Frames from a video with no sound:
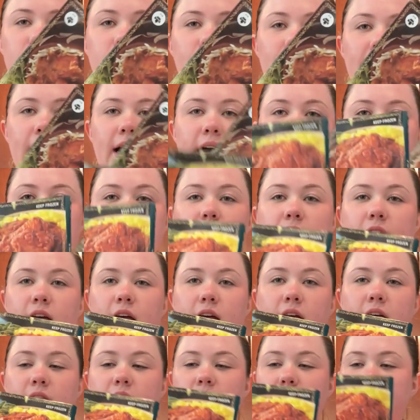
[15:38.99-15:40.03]
So I have
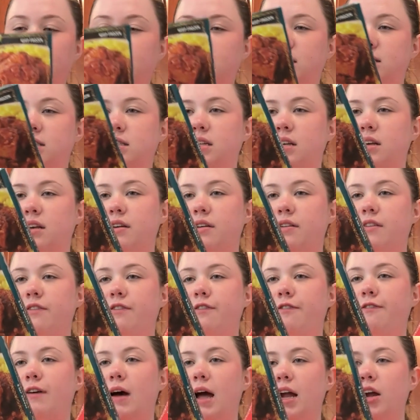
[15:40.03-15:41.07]
this
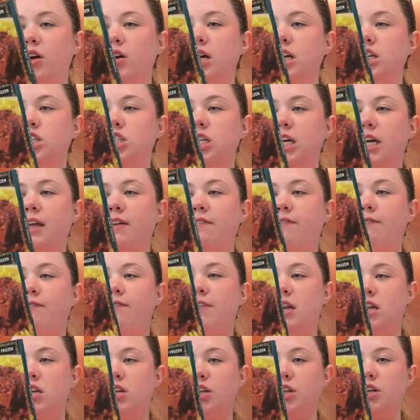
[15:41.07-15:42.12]
fiery chicken
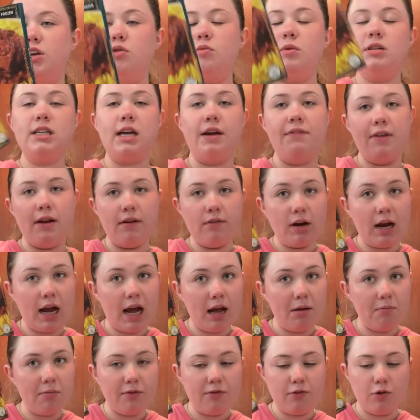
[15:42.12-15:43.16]
vindaloo, which I've never
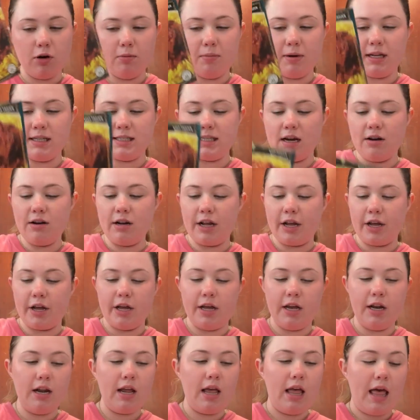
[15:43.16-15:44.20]
had before, but it sounded
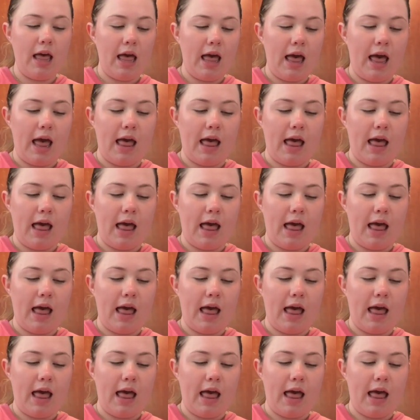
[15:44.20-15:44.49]
good.